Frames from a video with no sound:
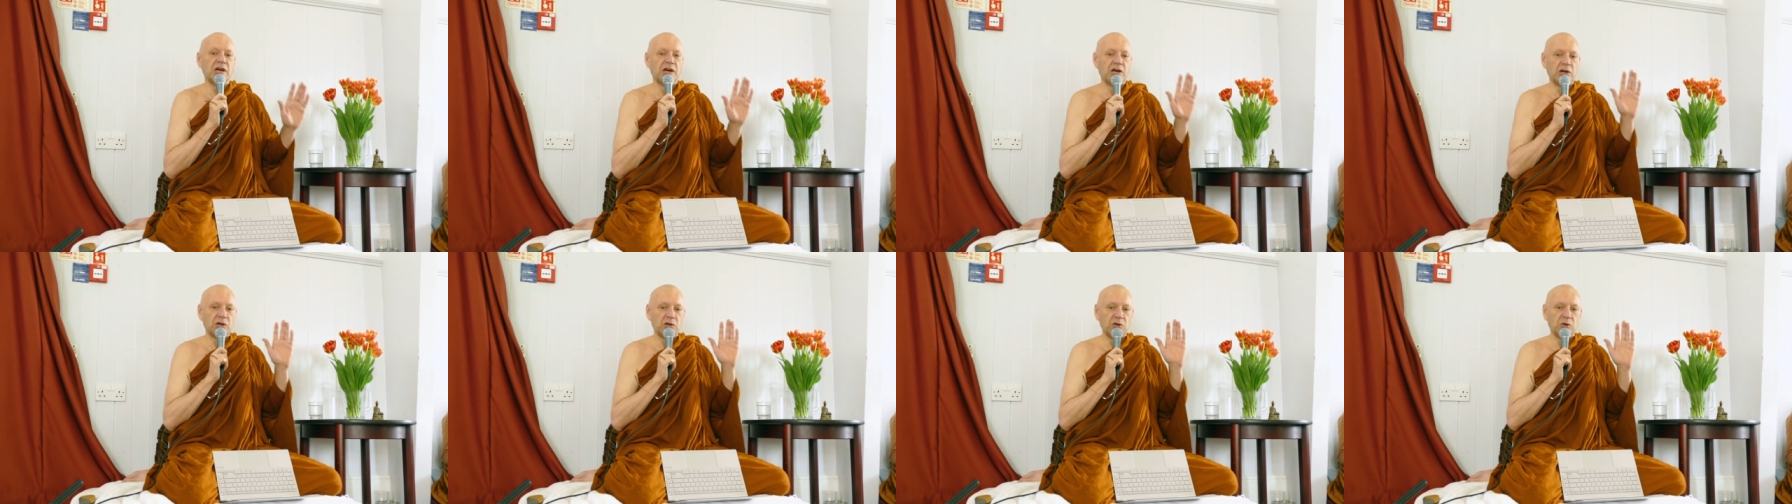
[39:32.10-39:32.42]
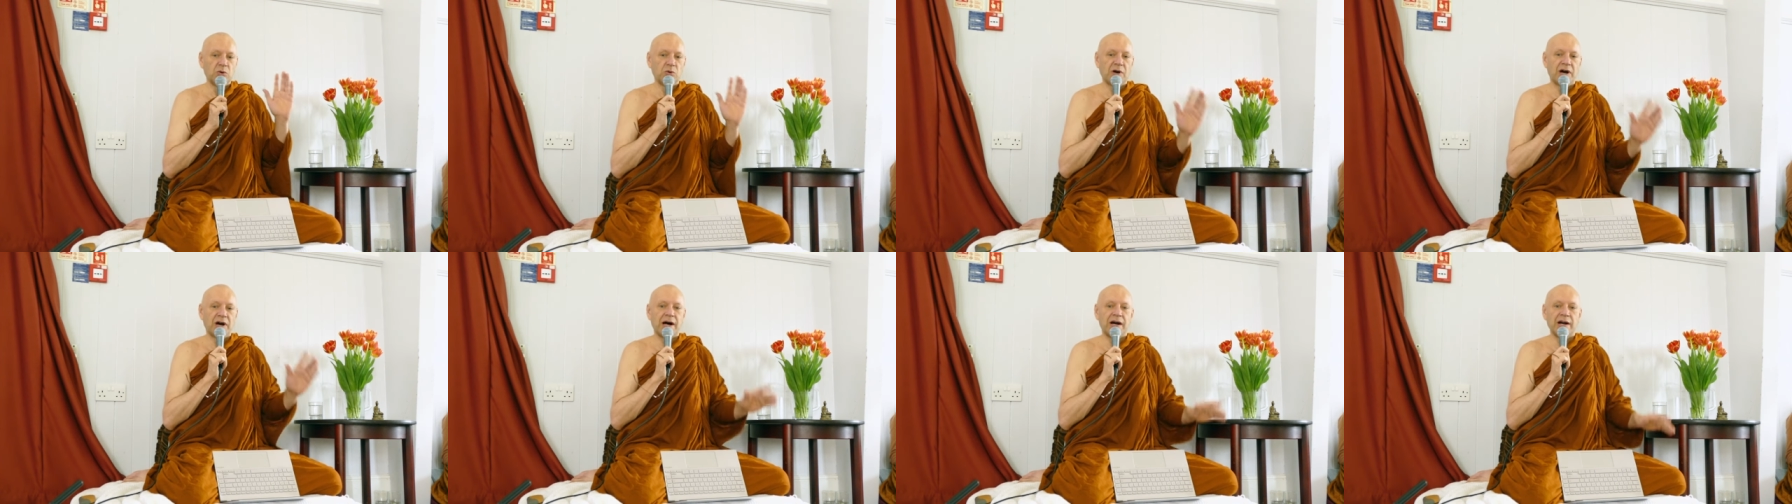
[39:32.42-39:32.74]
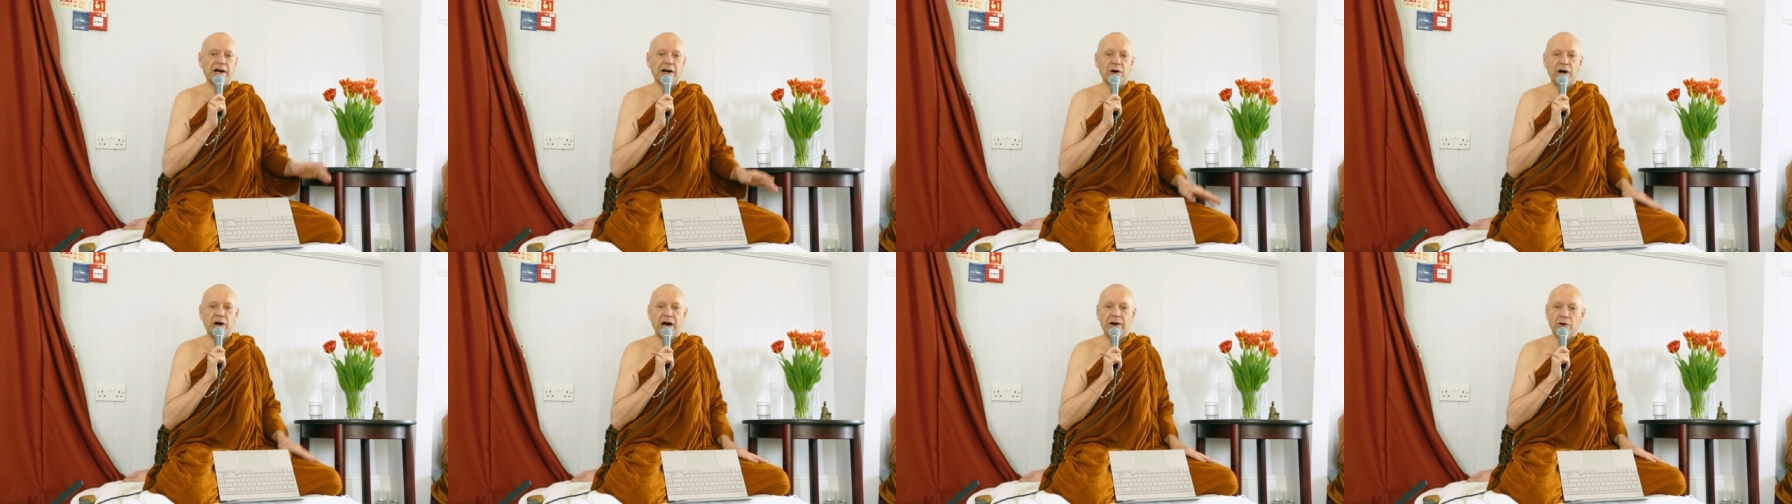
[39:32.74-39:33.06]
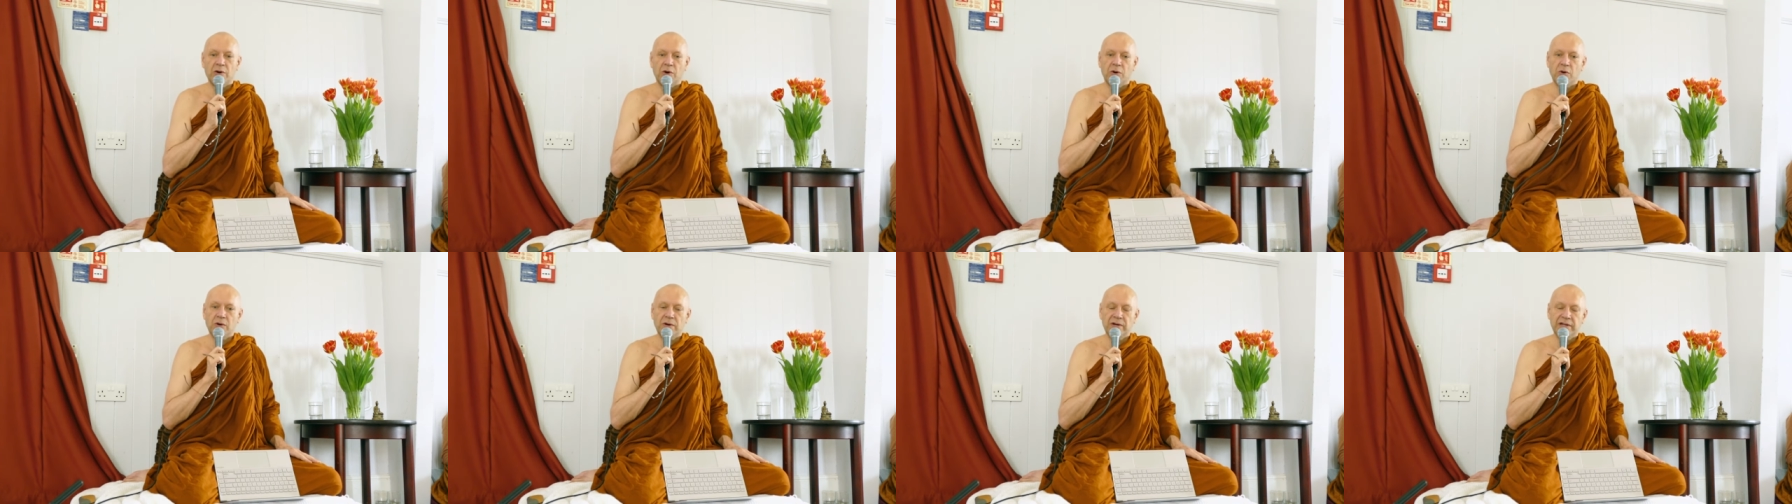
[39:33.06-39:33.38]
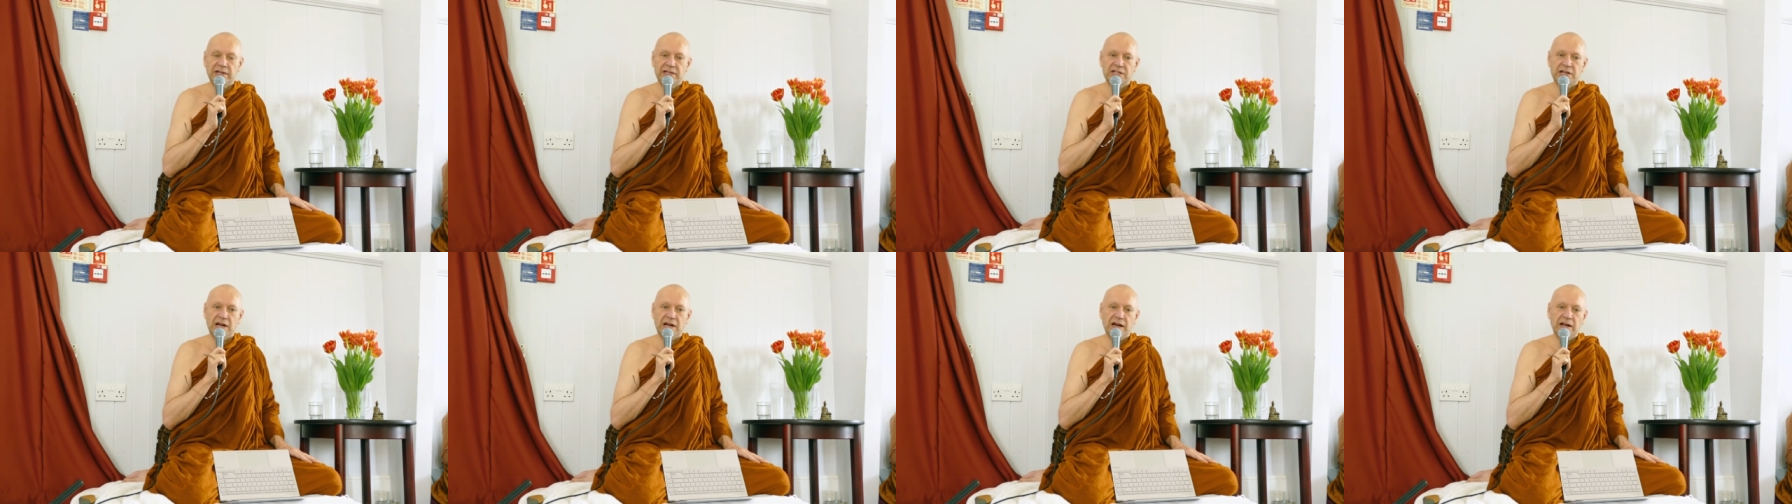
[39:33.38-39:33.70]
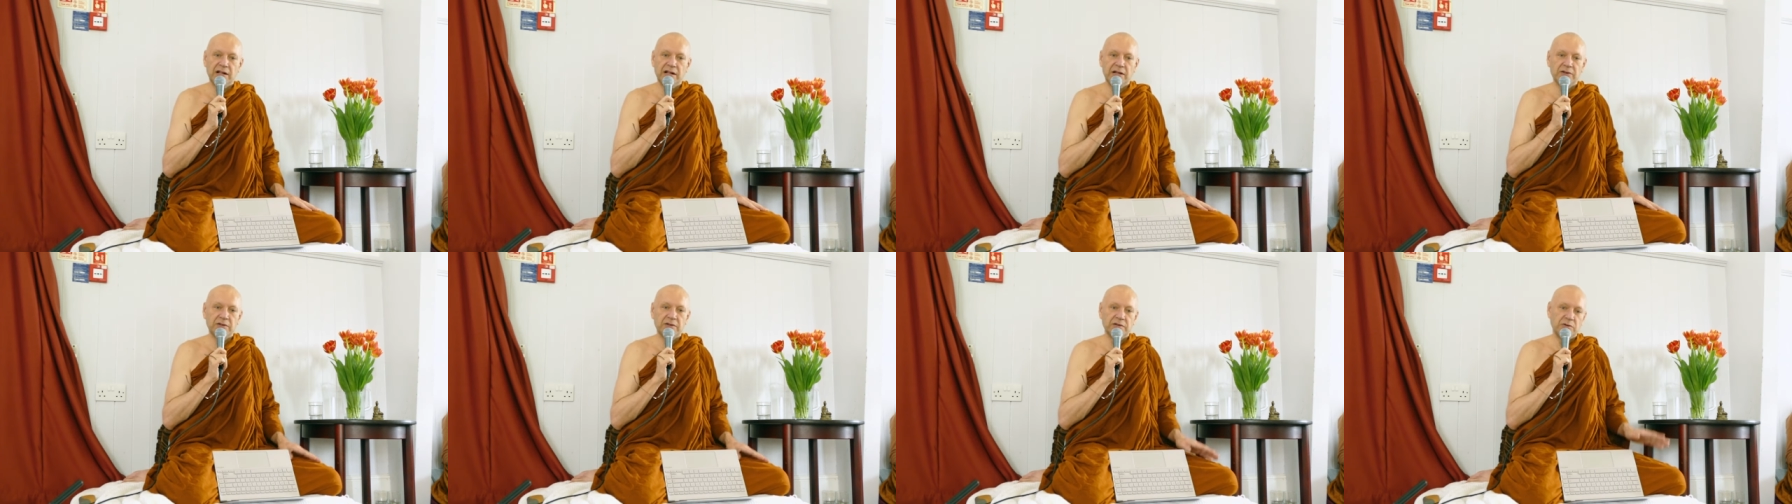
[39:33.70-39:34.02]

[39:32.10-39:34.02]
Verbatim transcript: You are our only child.